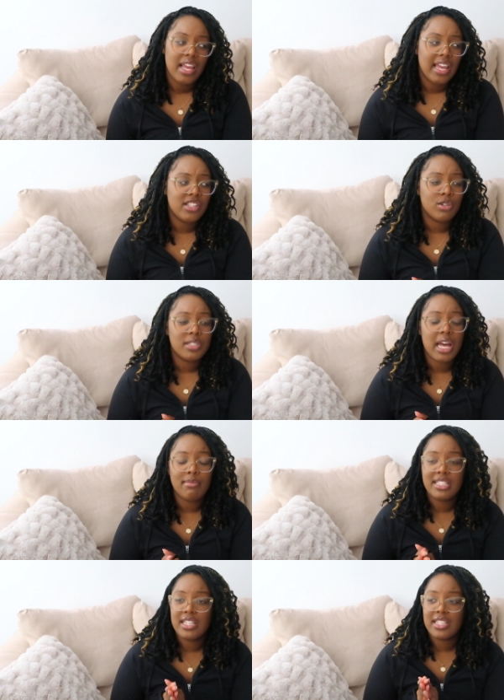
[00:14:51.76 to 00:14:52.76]
And so
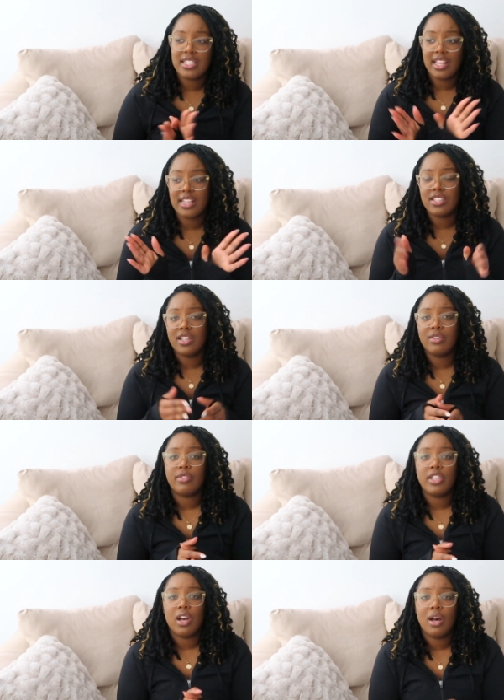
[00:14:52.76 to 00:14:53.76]
Thomas says, yeah, that's good
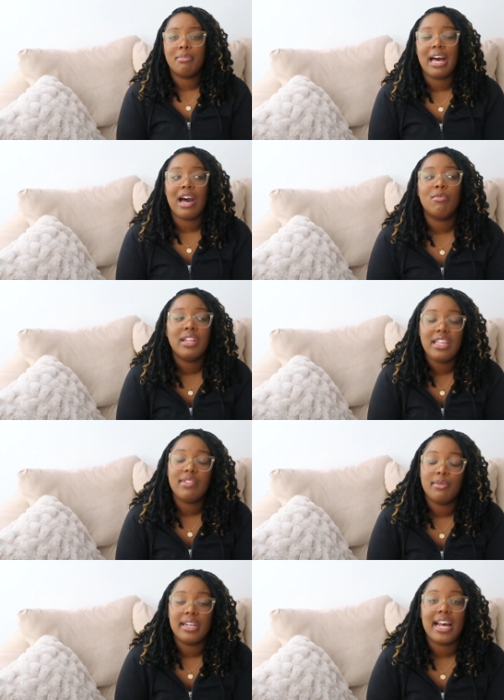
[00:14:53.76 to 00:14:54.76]
for y'all, but I'll believe
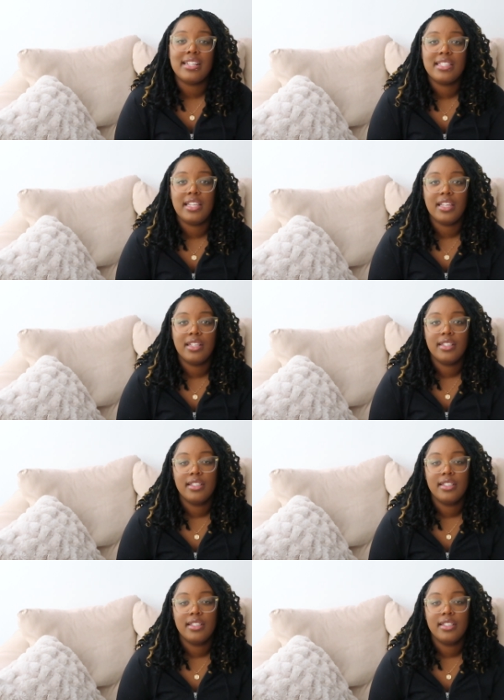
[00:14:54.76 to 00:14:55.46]
it when I see it.